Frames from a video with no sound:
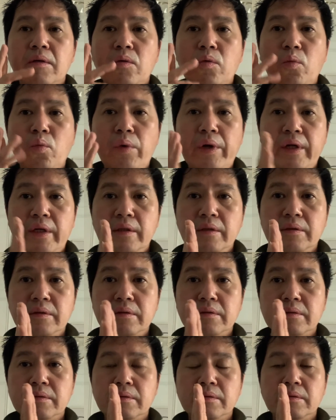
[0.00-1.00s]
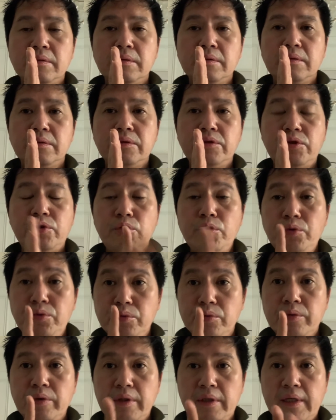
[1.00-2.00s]
when
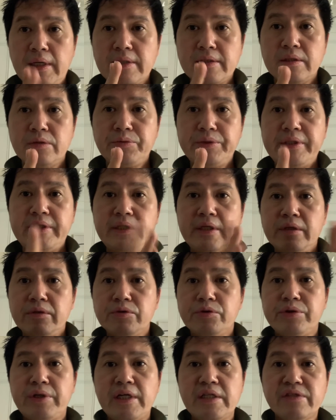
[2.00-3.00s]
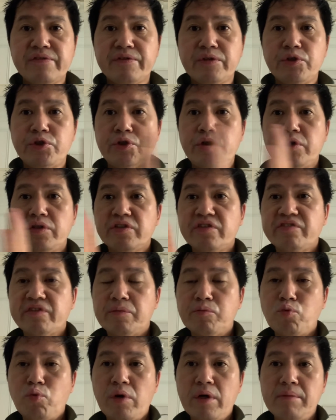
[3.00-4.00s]
you, as a retail, transfer shares
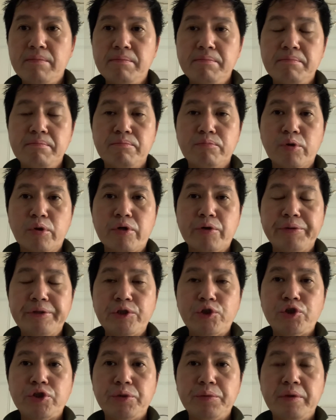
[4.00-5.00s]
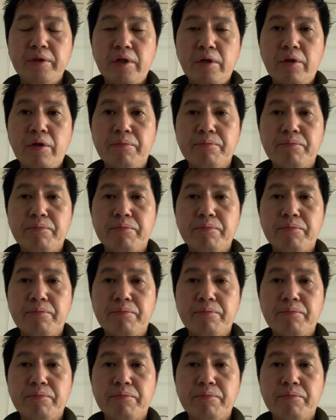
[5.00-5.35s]
from one brokerage to another